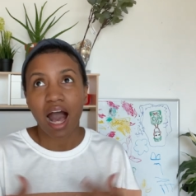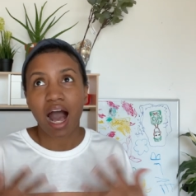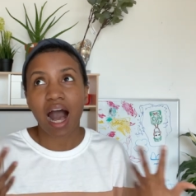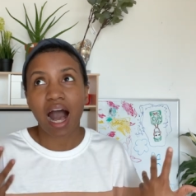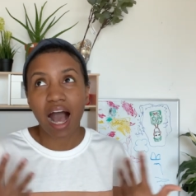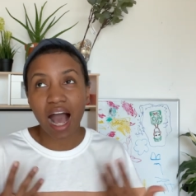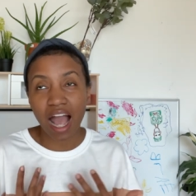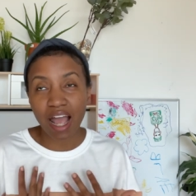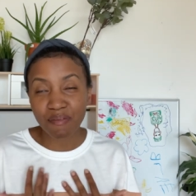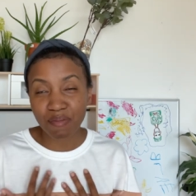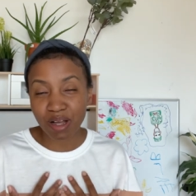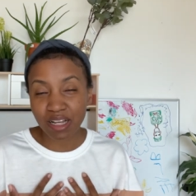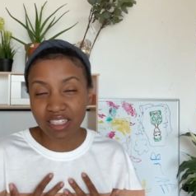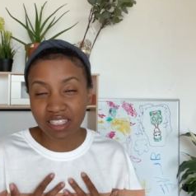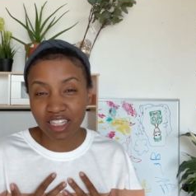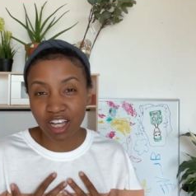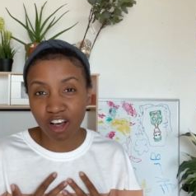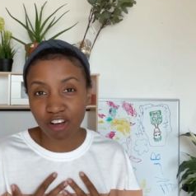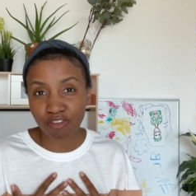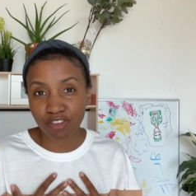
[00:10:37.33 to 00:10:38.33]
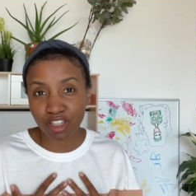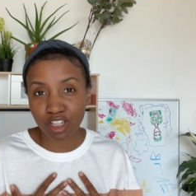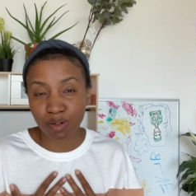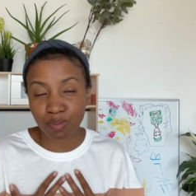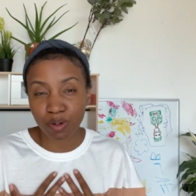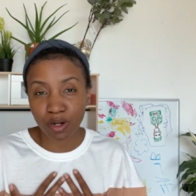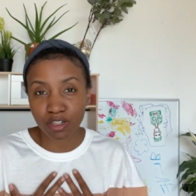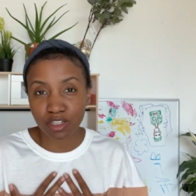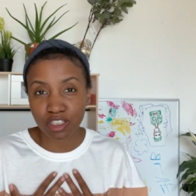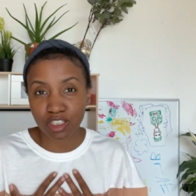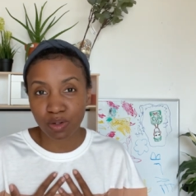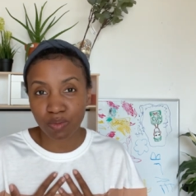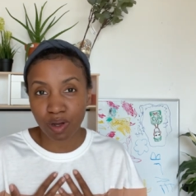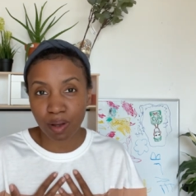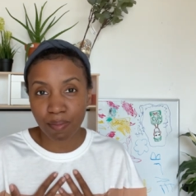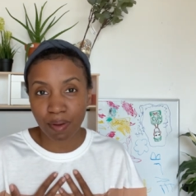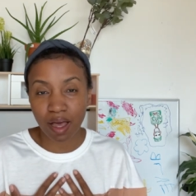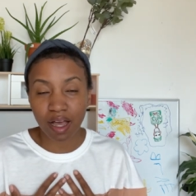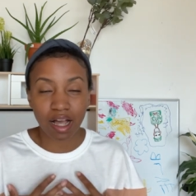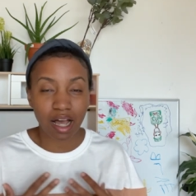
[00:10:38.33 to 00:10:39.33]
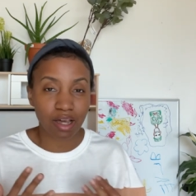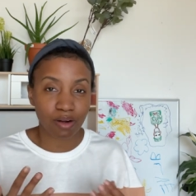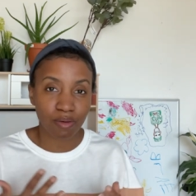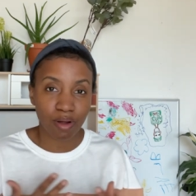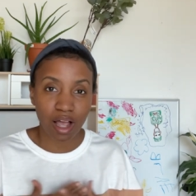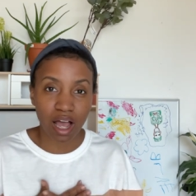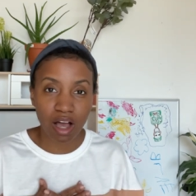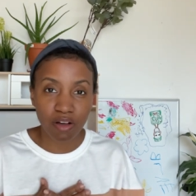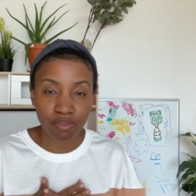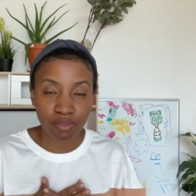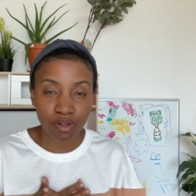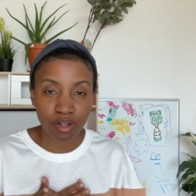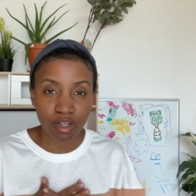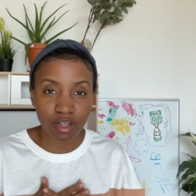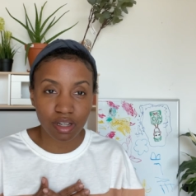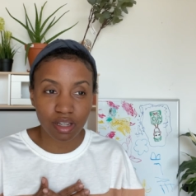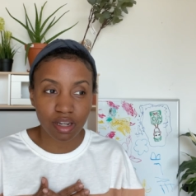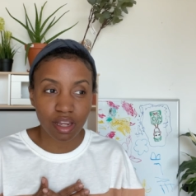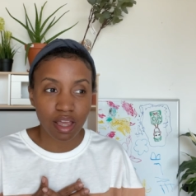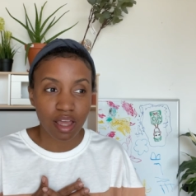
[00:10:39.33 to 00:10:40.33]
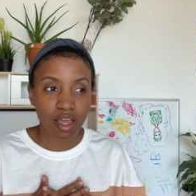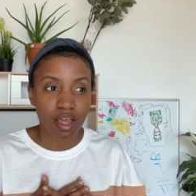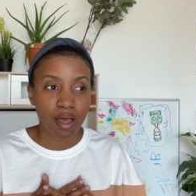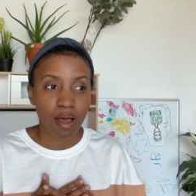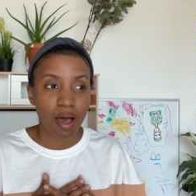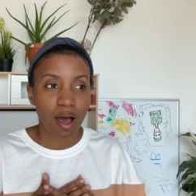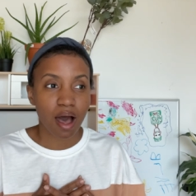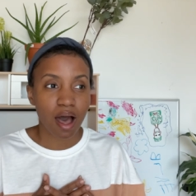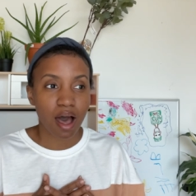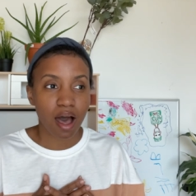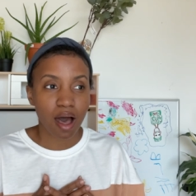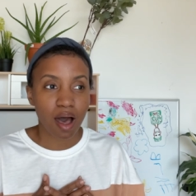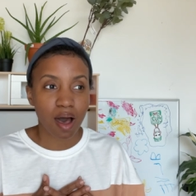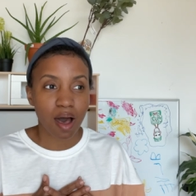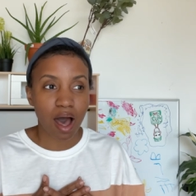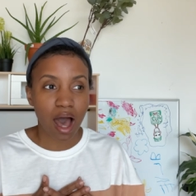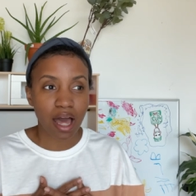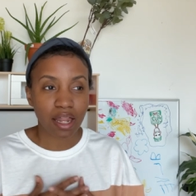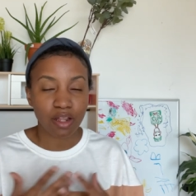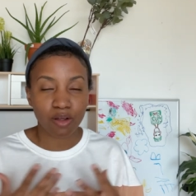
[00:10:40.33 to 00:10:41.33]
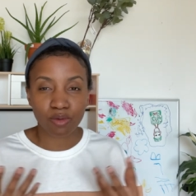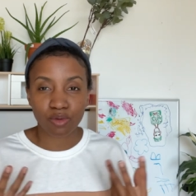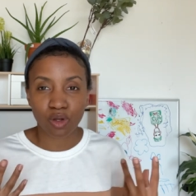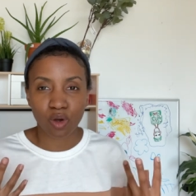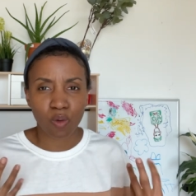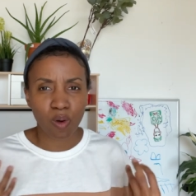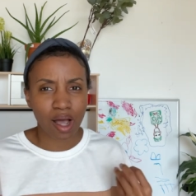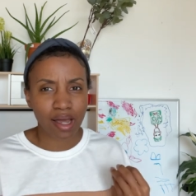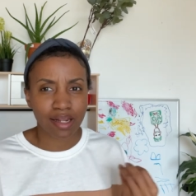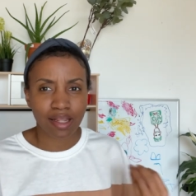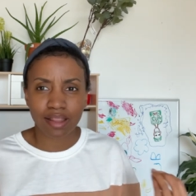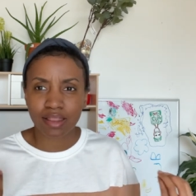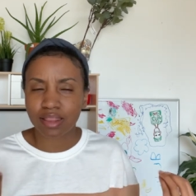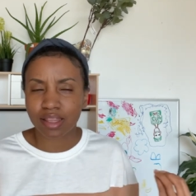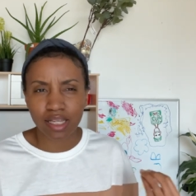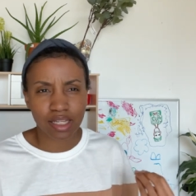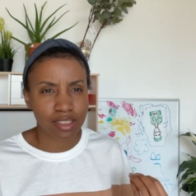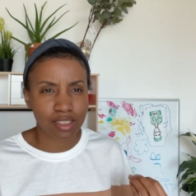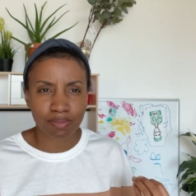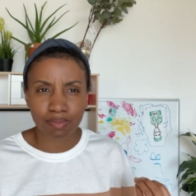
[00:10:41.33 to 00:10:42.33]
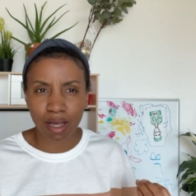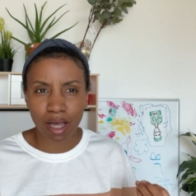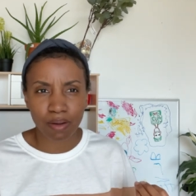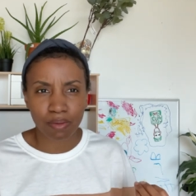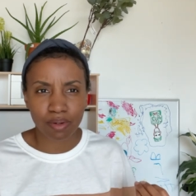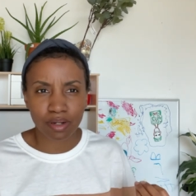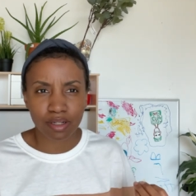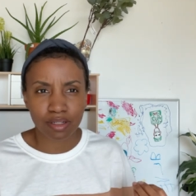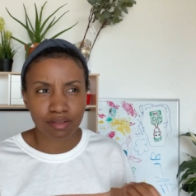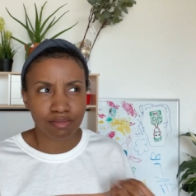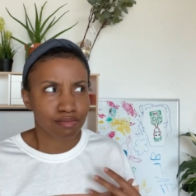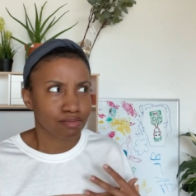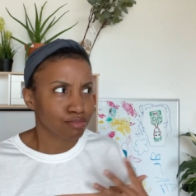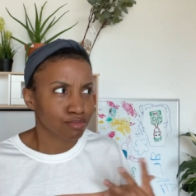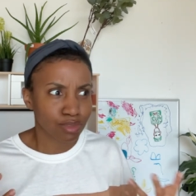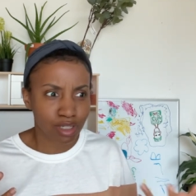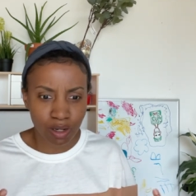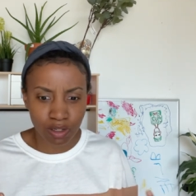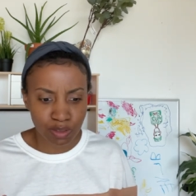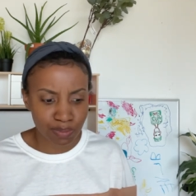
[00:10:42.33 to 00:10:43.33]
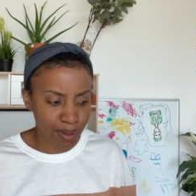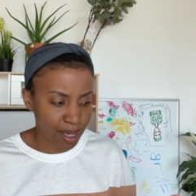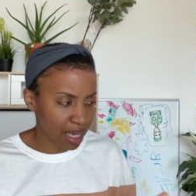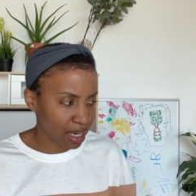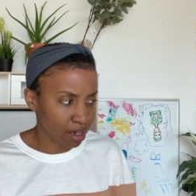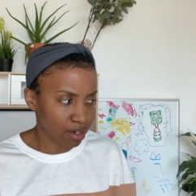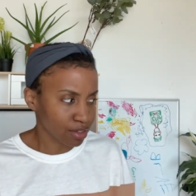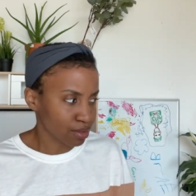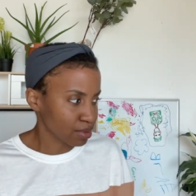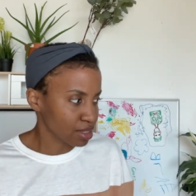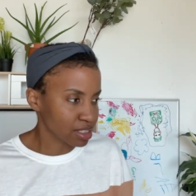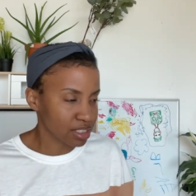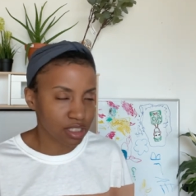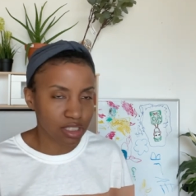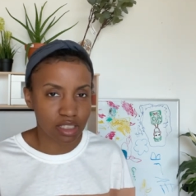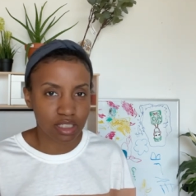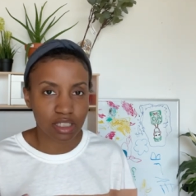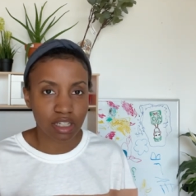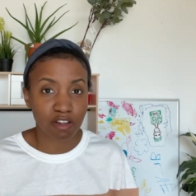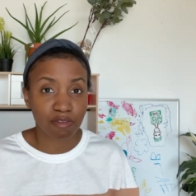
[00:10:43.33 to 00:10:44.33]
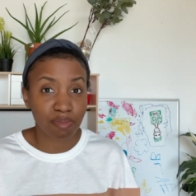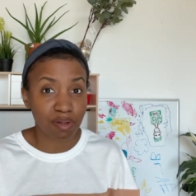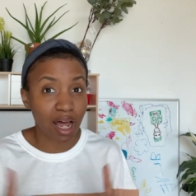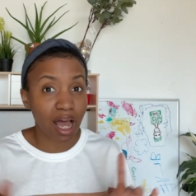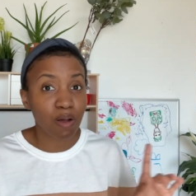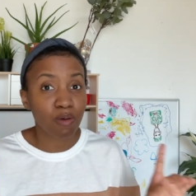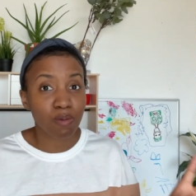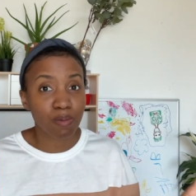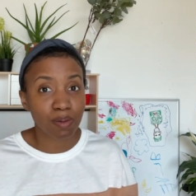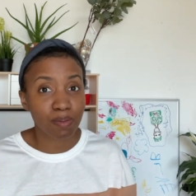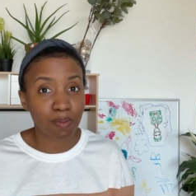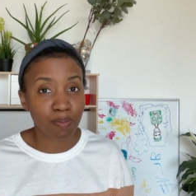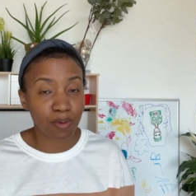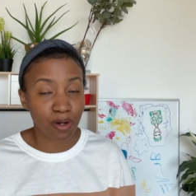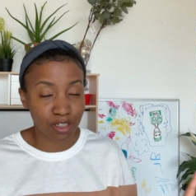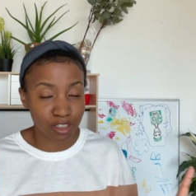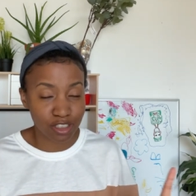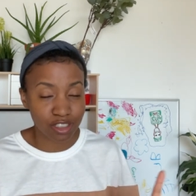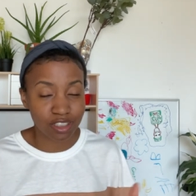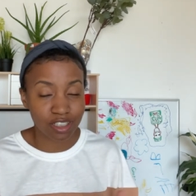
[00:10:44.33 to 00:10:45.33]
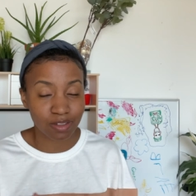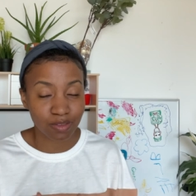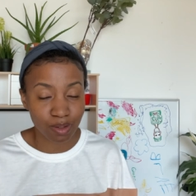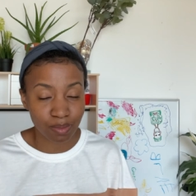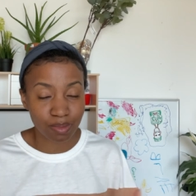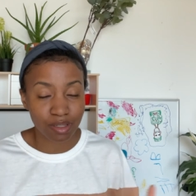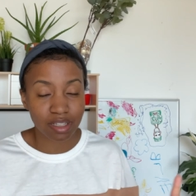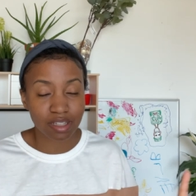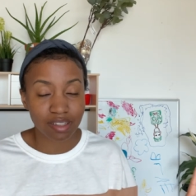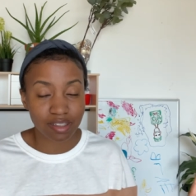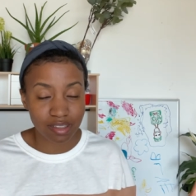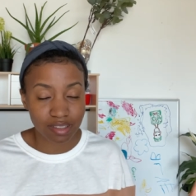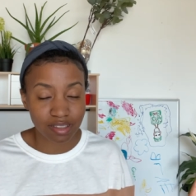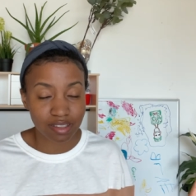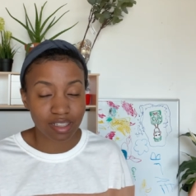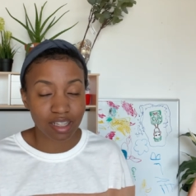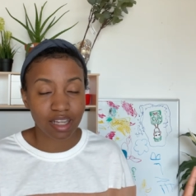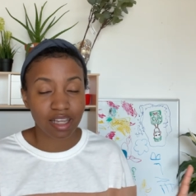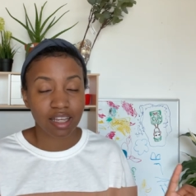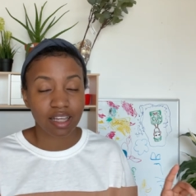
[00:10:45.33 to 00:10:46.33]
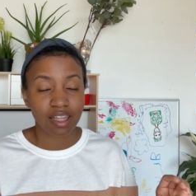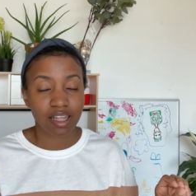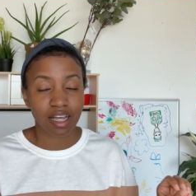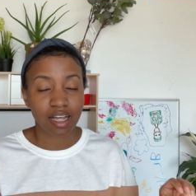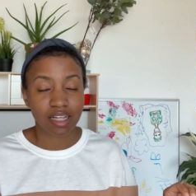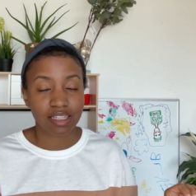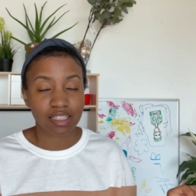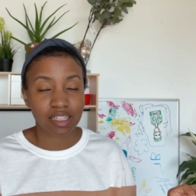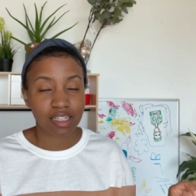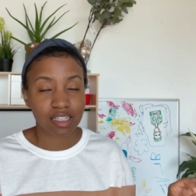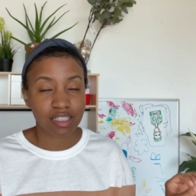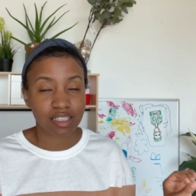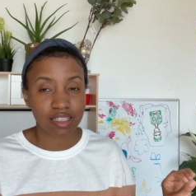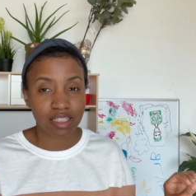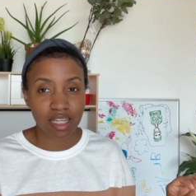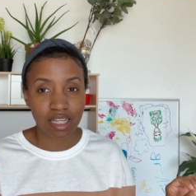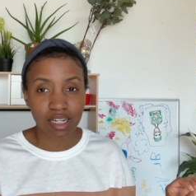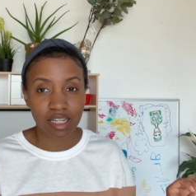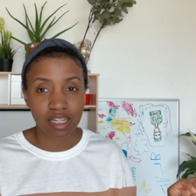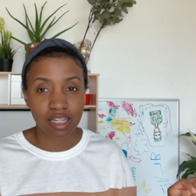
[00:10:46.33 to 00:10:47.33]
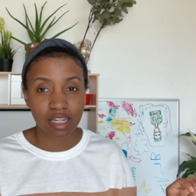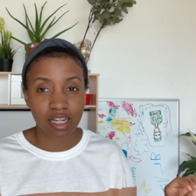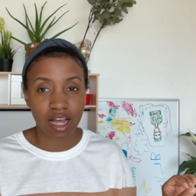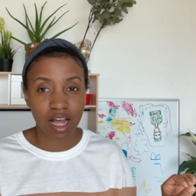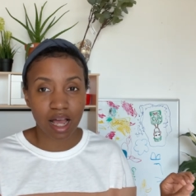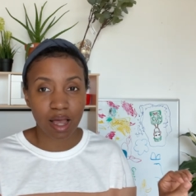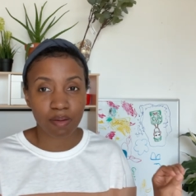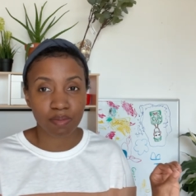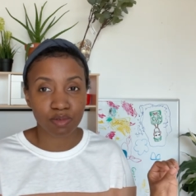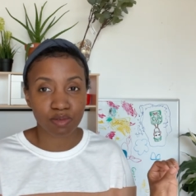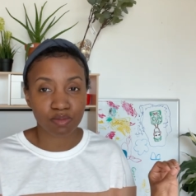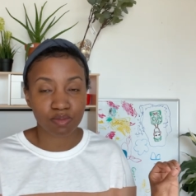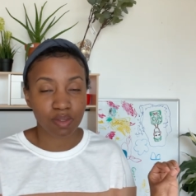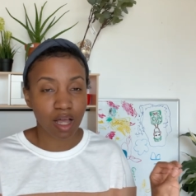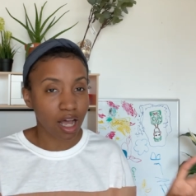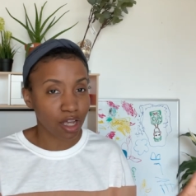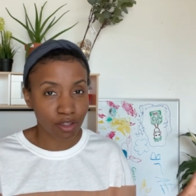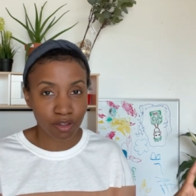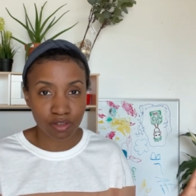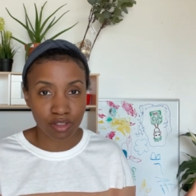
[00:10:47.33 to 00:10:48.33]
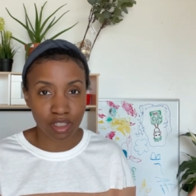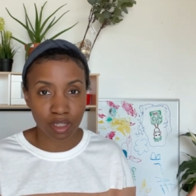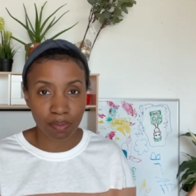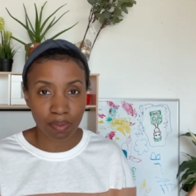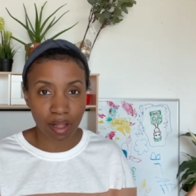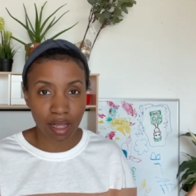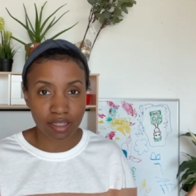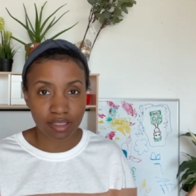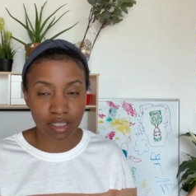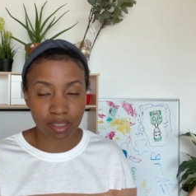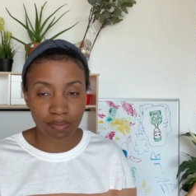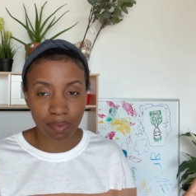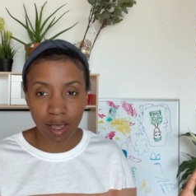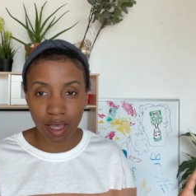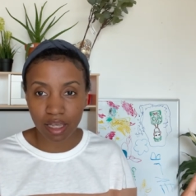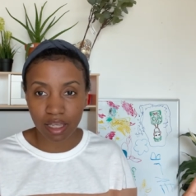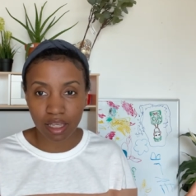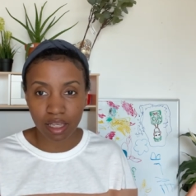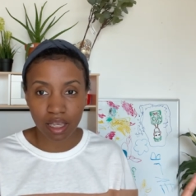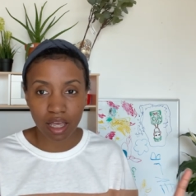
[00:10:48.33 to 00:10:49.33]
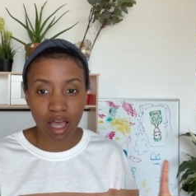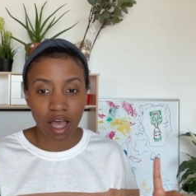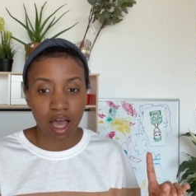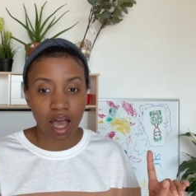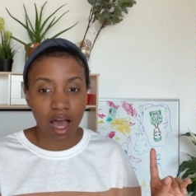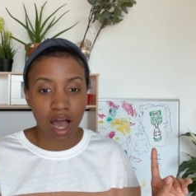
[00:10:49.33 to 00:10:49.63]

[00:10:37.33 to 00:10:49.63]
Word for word: I myself need to purchase a wet bag. I don't have one. Uh, I don't know why I didn't think to buy one when I was buying all the rest of this stuff, but I will be purchasing one because, like I said, it's needed. I'm not using a plastic baggie.